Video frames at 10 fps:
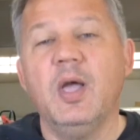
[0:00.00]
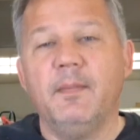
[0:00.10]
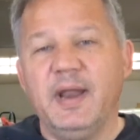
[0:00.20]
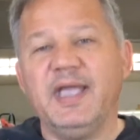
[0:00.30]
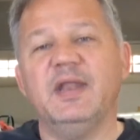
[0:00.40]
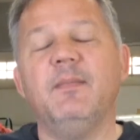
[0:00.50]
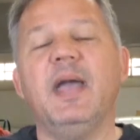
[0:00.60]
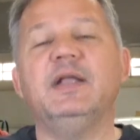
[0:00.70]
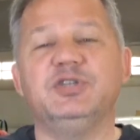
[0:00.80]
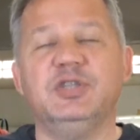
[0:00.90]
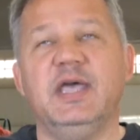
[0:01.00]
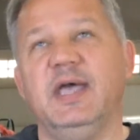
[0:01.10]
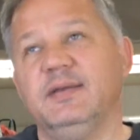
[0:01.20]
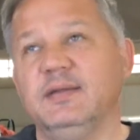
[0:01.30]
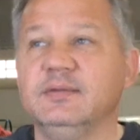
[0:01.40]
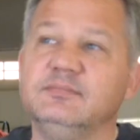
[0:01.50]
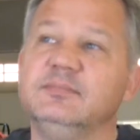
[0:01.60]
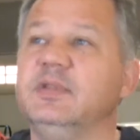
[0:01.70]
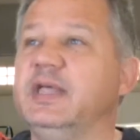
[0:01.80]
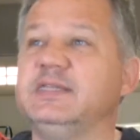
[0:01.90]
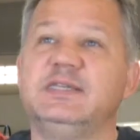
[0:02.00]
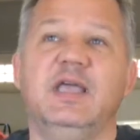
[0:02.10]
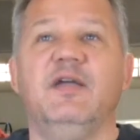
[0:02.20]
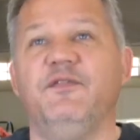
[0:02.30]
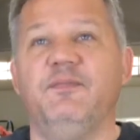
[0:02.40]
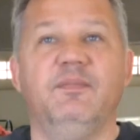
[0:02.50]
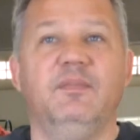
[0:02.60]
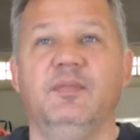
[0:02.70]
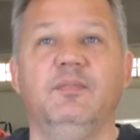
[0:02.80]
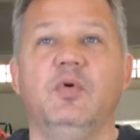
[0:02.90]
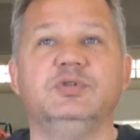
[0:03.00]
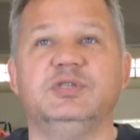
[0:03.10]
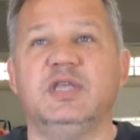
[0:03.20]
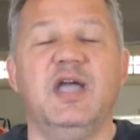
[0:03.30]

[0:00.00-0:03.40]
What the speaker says: But I can imagine that, let's say if the